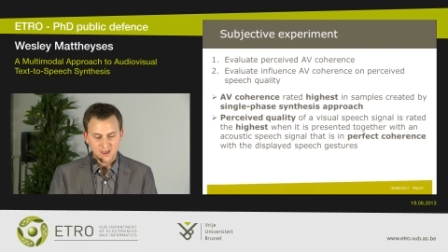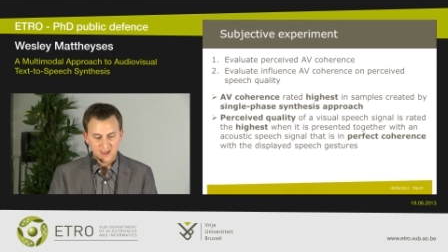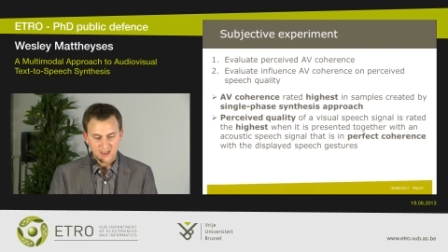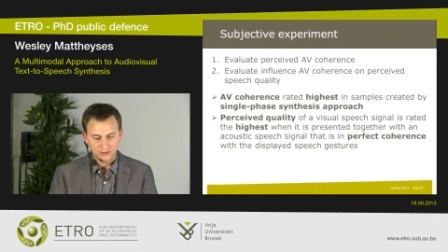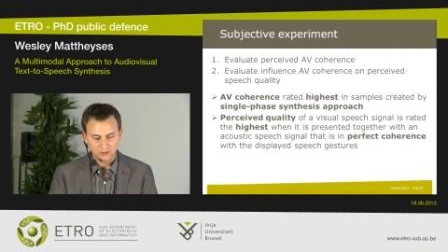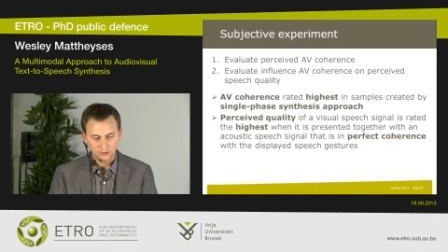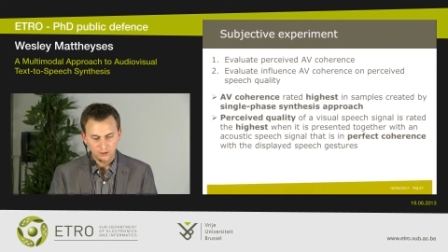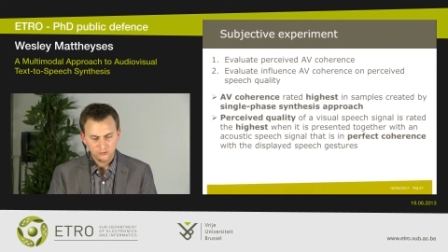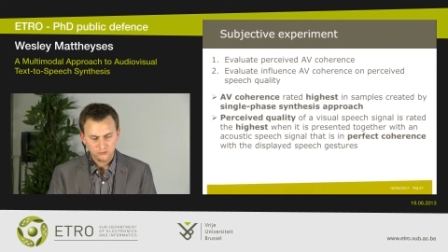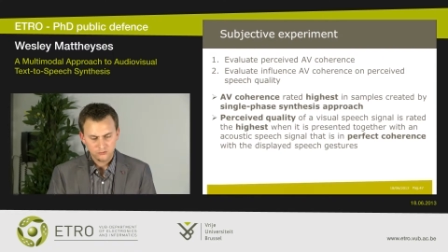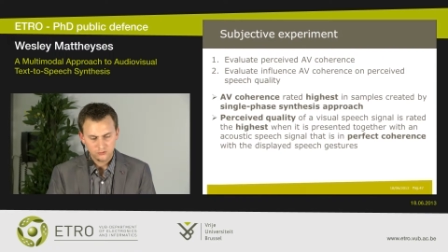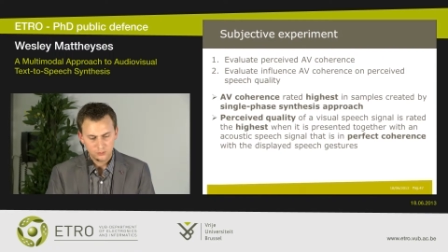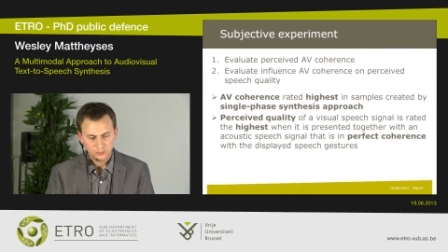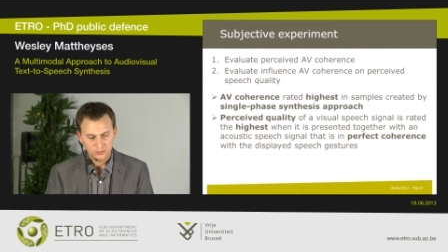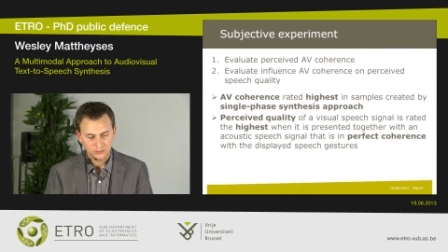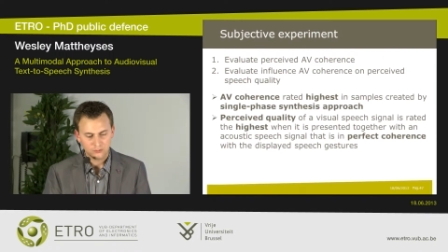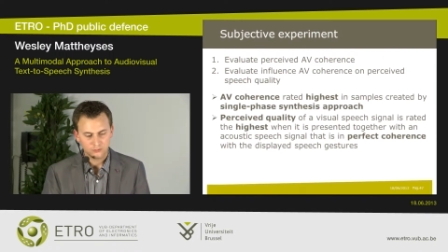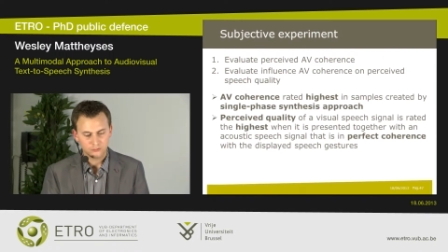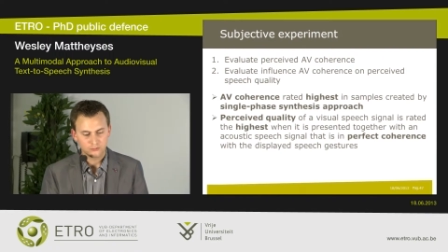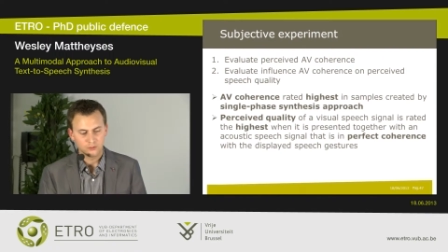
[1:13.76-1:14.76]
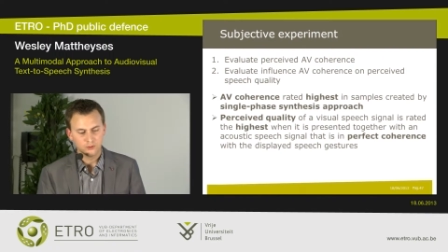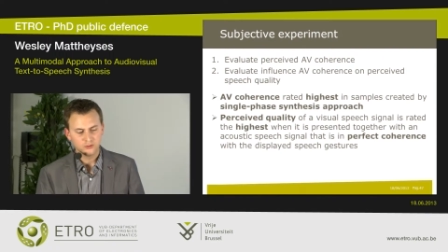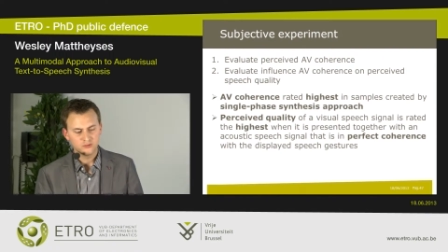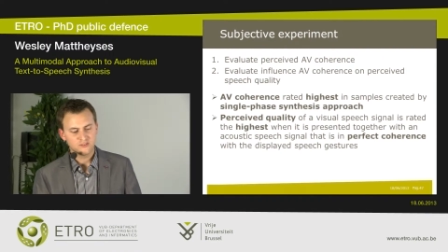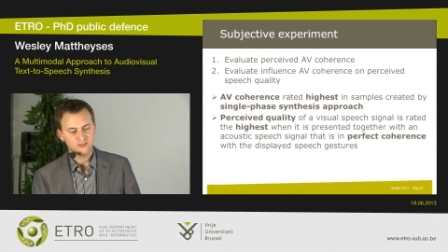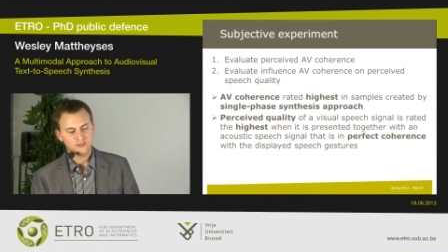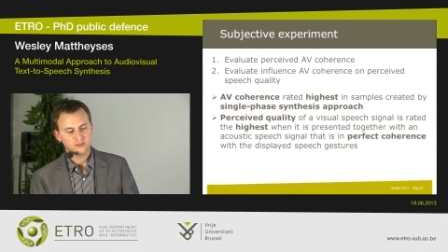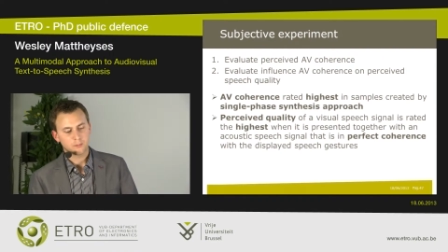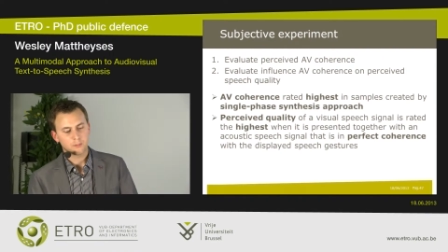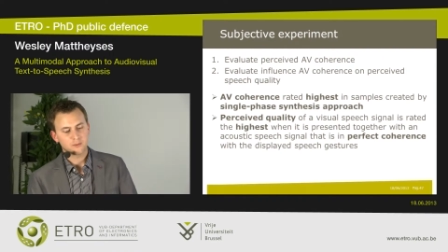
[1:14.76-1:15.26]
And also we could
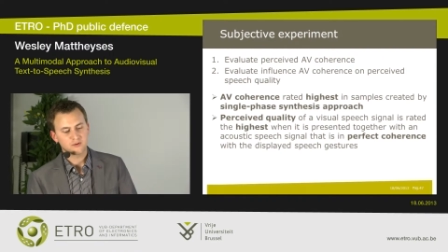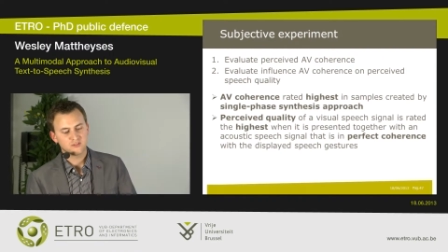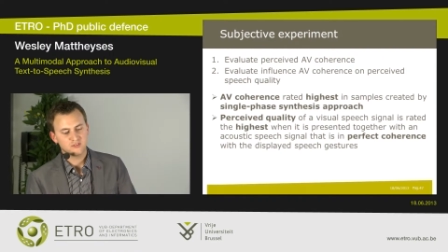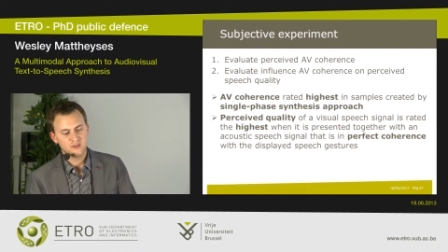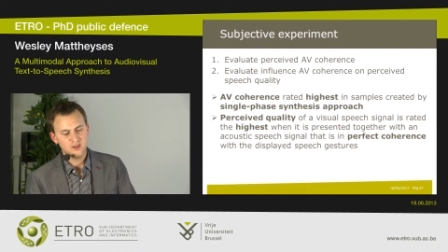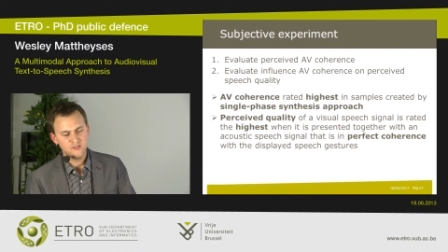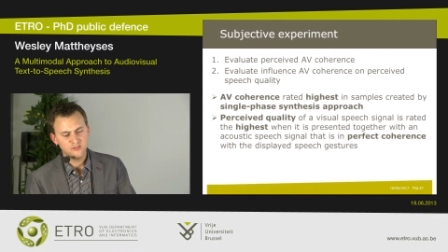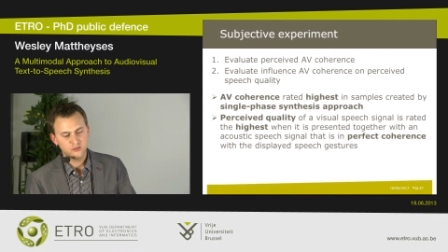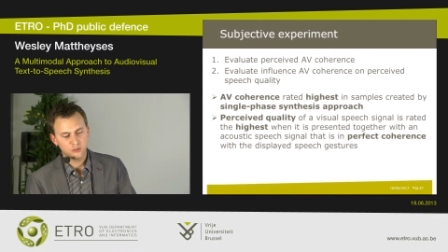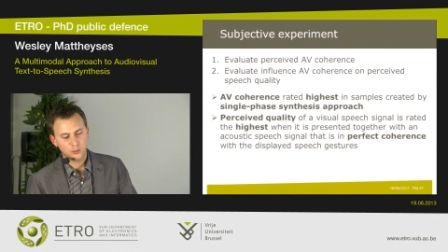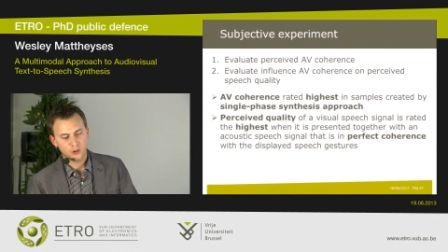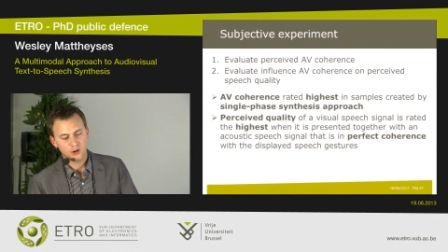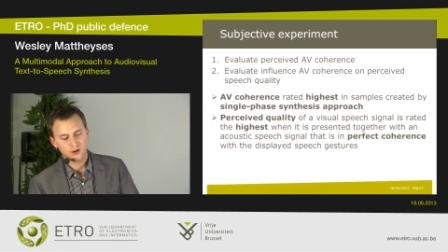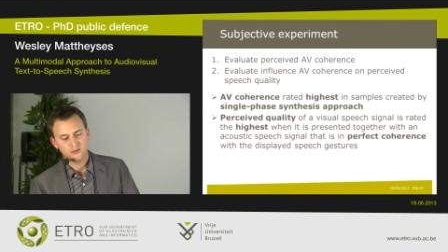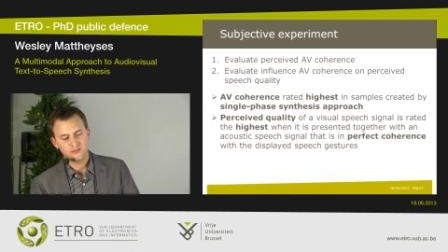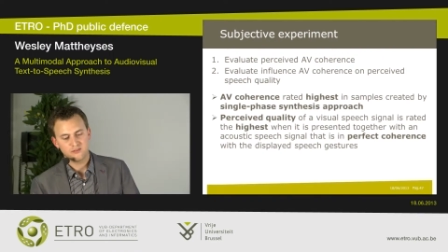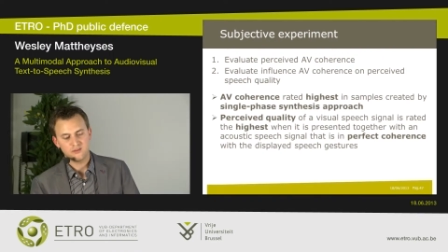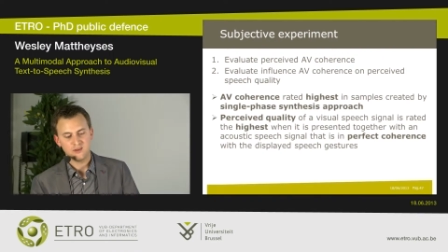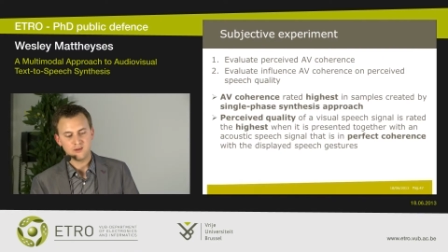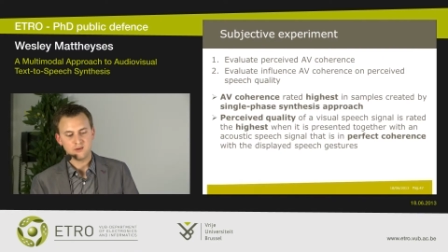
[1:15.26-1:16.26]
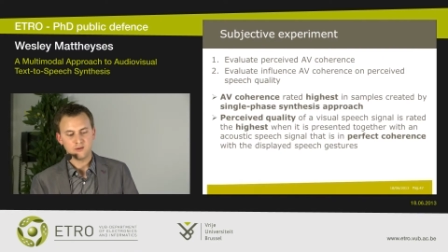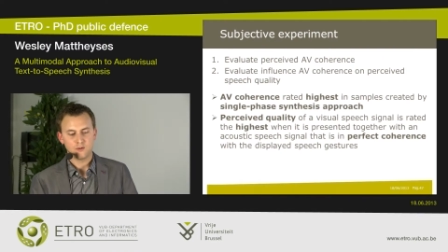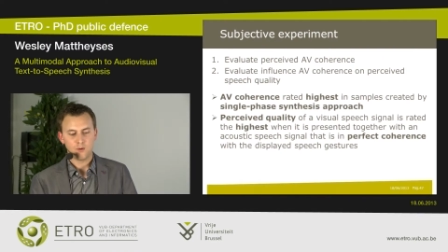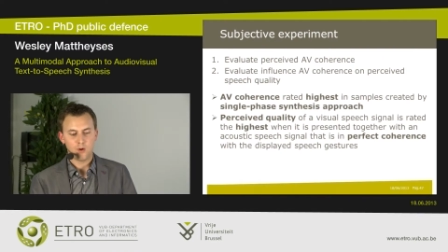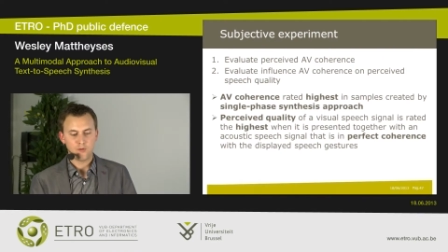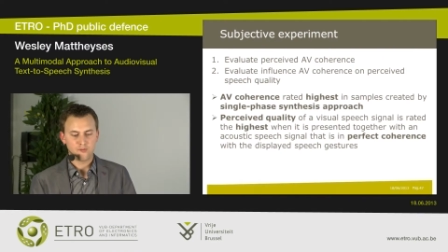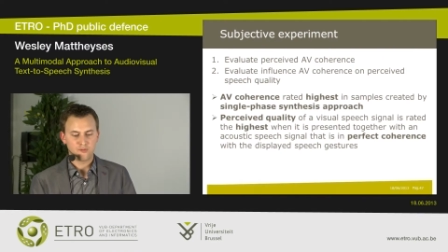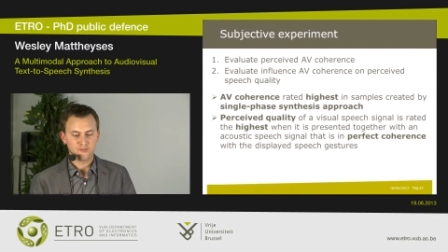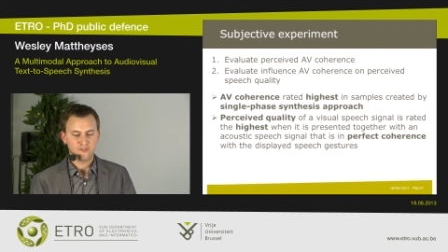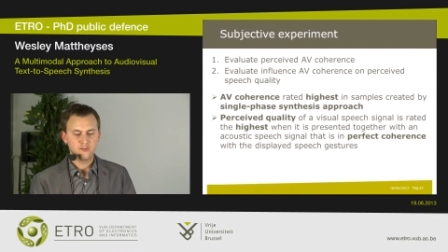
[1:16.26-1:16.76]
notice that the perceived quality
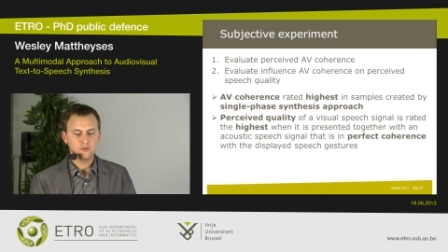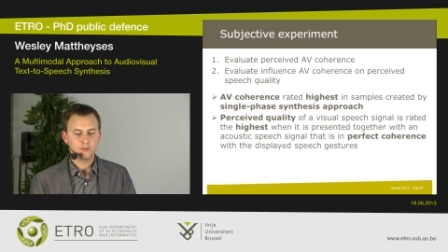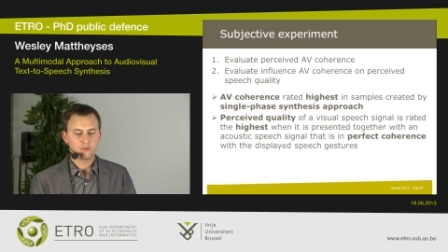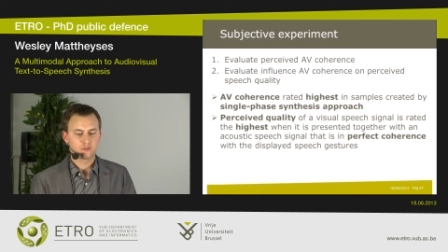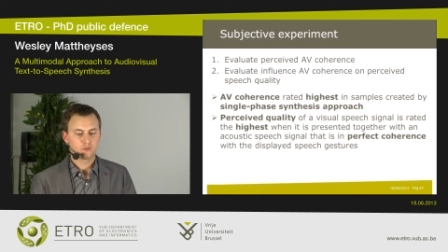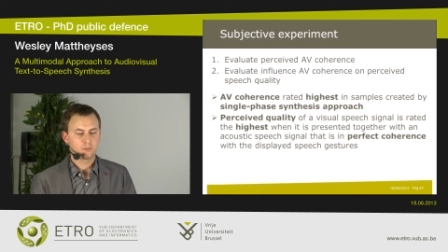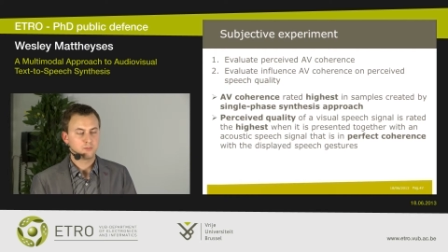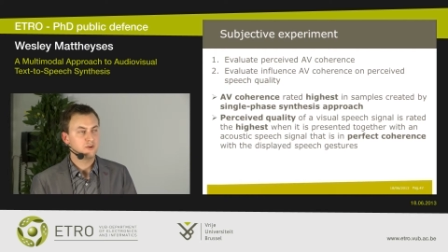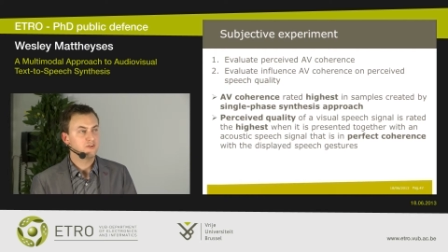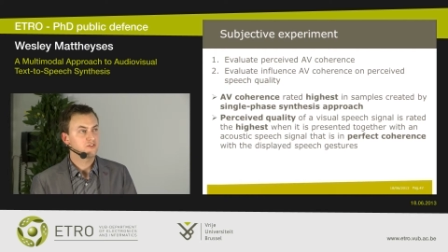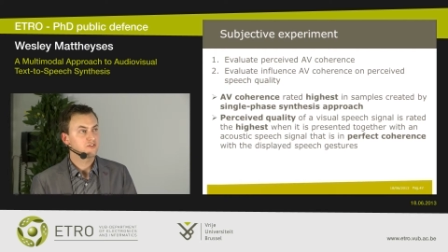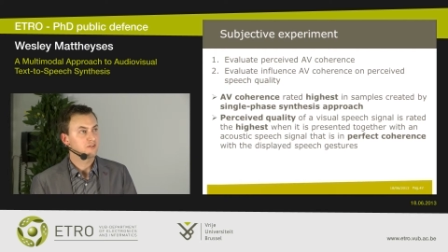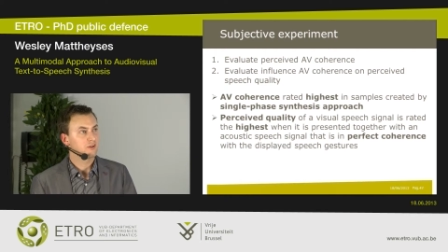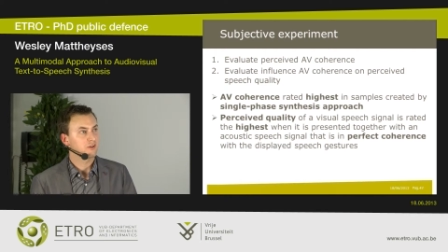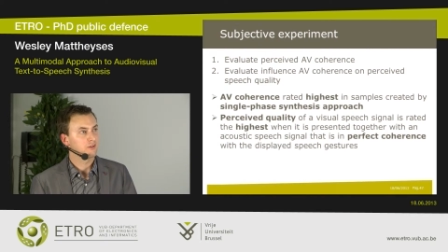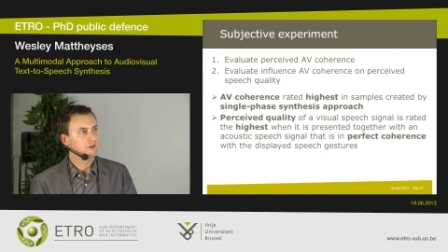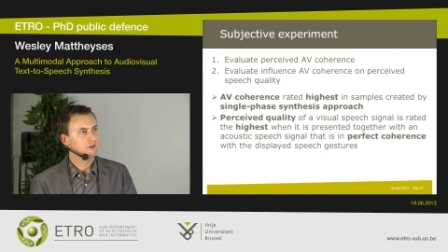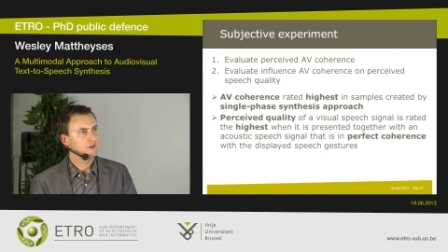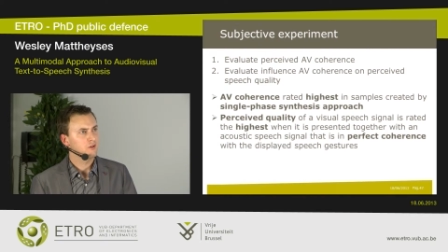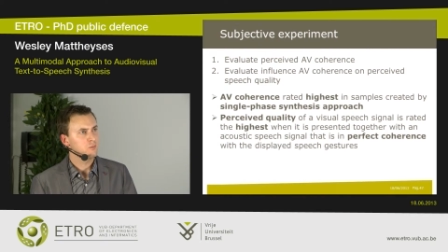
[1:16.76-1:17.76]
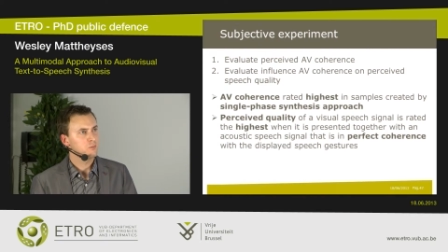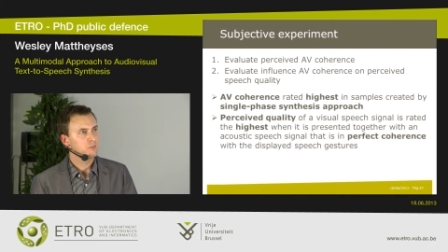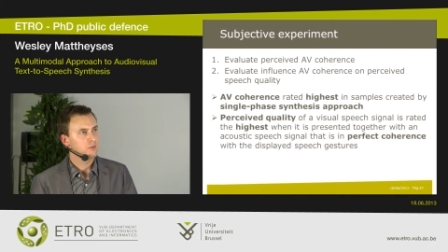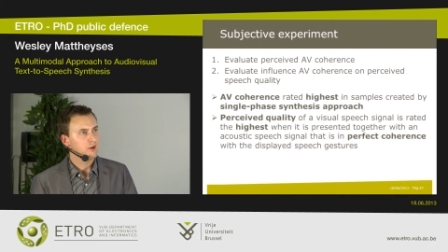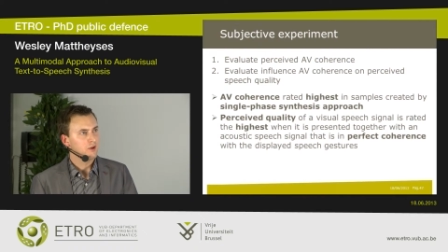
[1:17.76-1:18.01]
of a visual speech signal